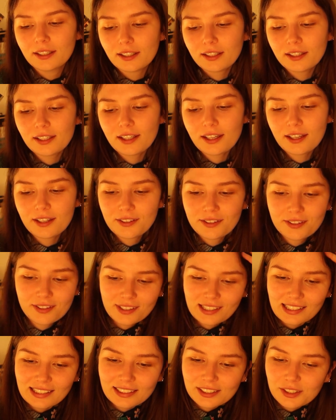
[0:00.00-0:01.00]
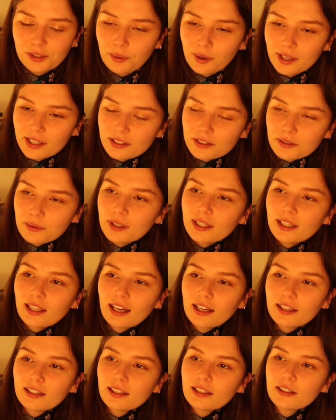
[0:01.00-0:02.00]
The thing is, do I do I
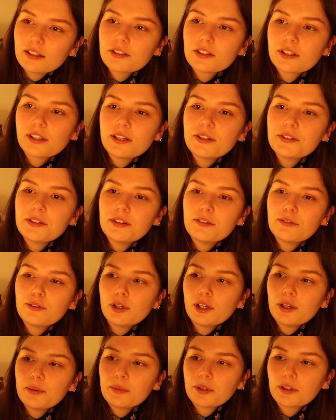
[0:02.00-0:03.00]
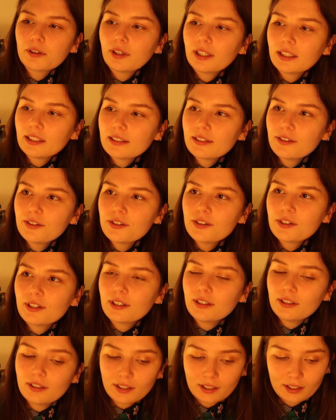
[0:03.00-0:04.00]
get the exclusive Illumicrate
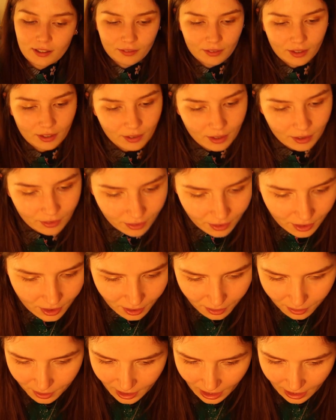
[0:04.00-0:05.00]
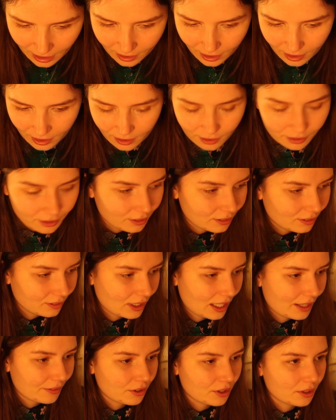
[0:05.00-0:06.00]
edition if they're even still selling it or
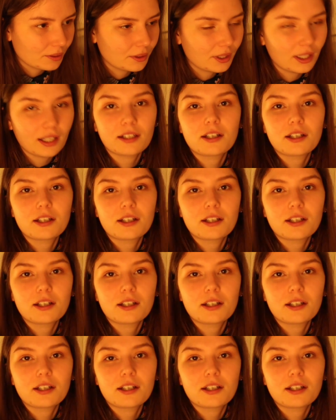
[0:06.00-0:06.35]
have sold it?